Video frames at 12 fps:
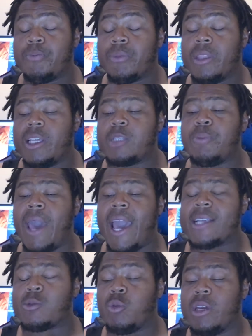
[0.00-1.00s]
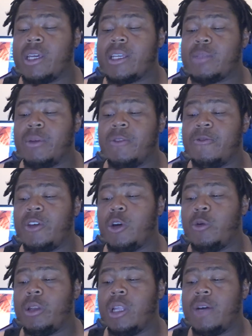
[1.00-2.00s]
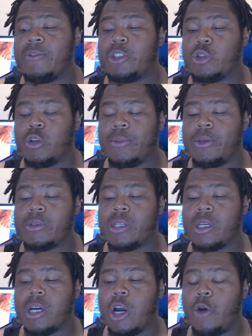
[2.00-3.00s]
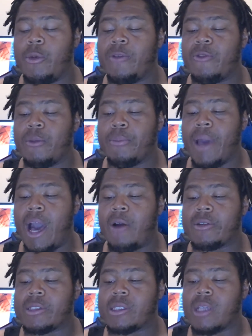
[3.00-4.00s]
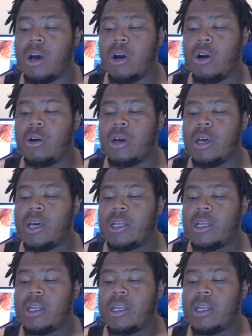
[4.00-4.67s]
This past week has been filled with loving tributes to Kobe, from Pau Gasol